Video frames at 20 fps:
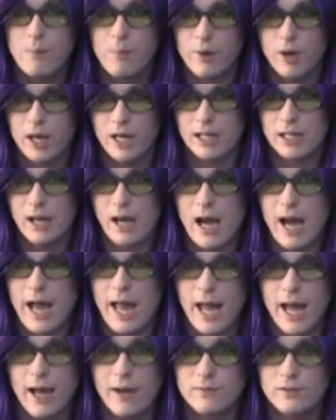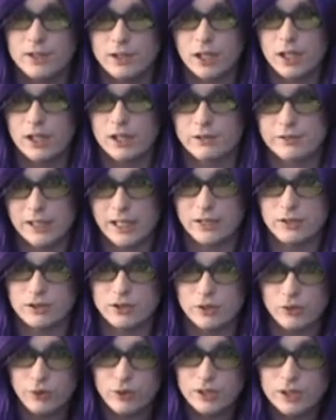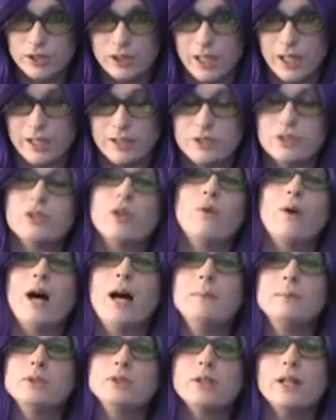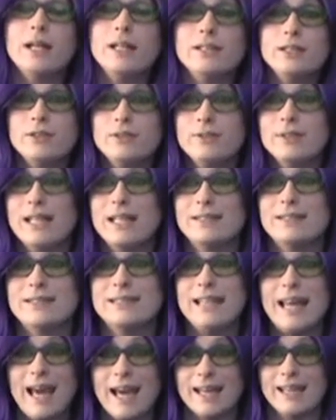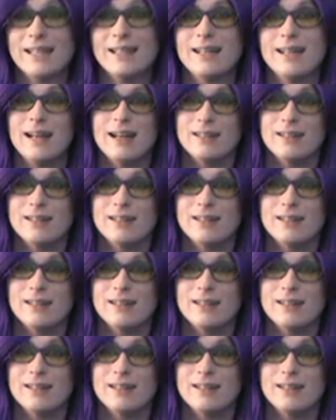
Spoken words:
but I haven't gone around to it, and so I'm trying to do that today.